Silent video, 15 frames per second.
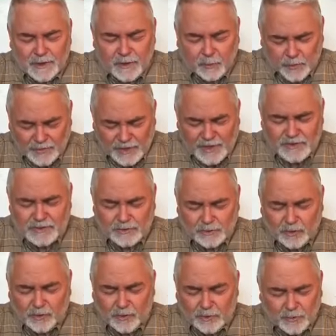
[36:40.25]
We need you,
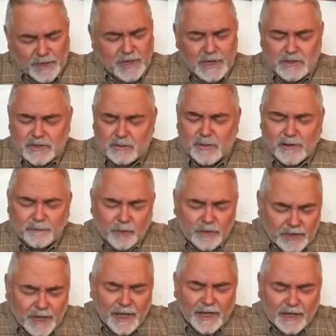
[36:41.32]
Lord. We need you every
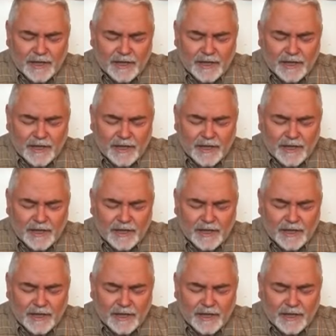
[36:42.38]
day.